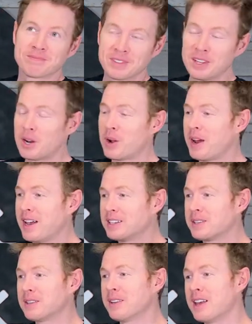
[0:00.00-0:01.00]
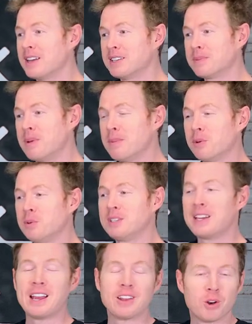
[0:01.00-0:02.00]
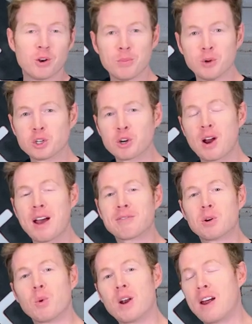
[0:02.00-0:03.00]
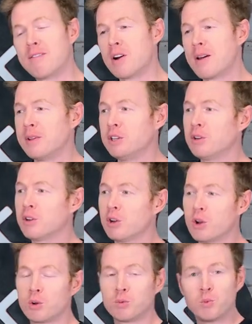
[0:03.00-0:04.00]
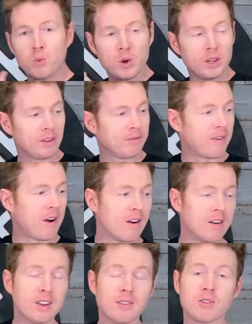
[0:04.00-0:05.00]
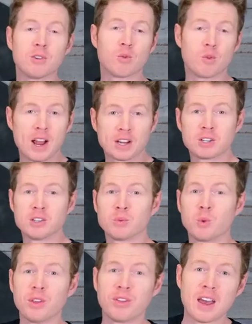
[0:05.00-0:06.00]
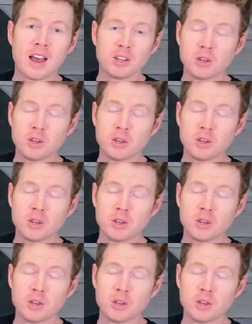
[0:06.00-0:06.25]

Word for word: You know, as as people who say they're into bushcraft or whatever, I mean, you can go really far in different directions with that.